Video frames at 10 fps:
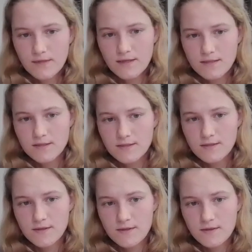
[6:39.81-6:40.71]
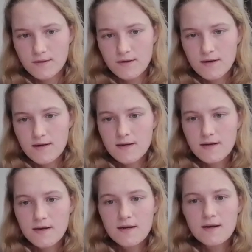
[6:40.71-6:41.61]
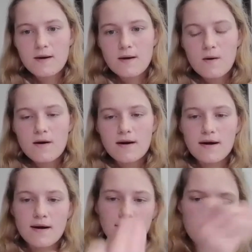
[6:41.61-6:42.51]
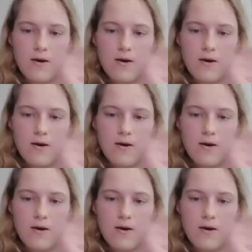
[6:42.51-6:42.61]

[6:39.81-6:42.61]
And so the